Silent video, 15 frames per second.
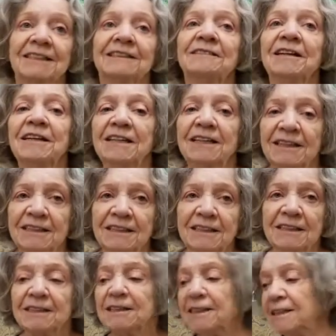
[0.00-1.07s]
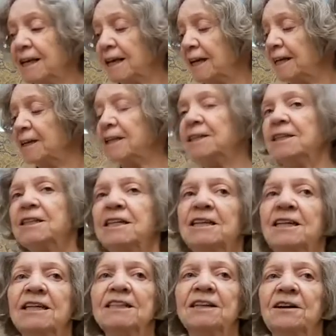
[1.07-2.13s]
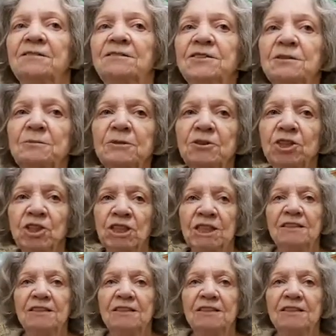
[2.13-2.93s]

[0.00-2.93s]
Yes, it is. Yes. Because these are the nice, comfortable chairs.